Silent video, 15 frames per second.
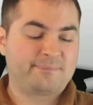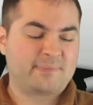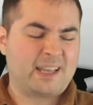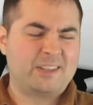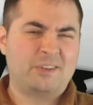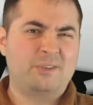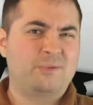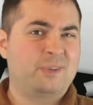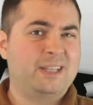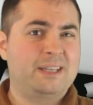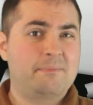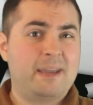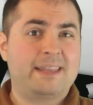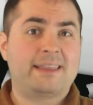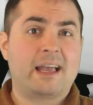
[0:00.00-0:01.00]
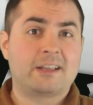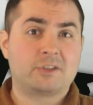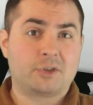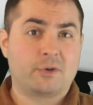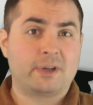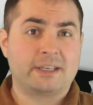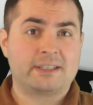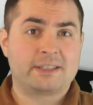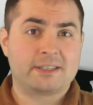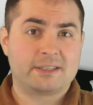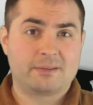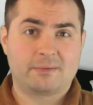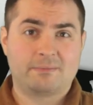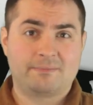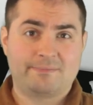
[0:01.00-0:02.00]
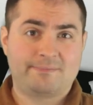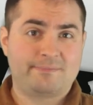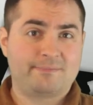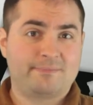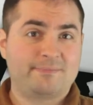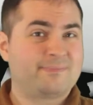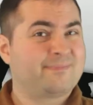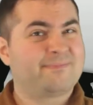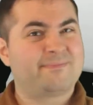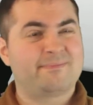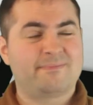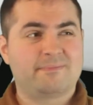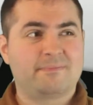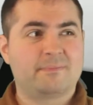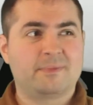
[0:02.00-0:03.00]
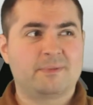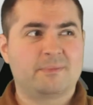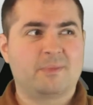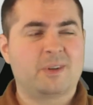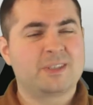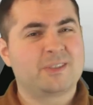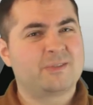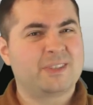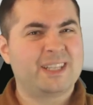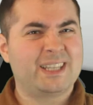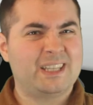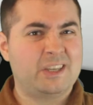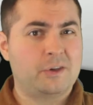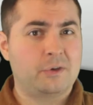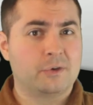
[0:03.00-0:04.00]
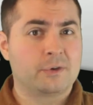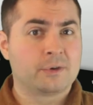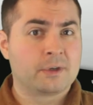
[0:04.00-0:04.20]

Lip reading: And who really made that choice? Wasn't really you.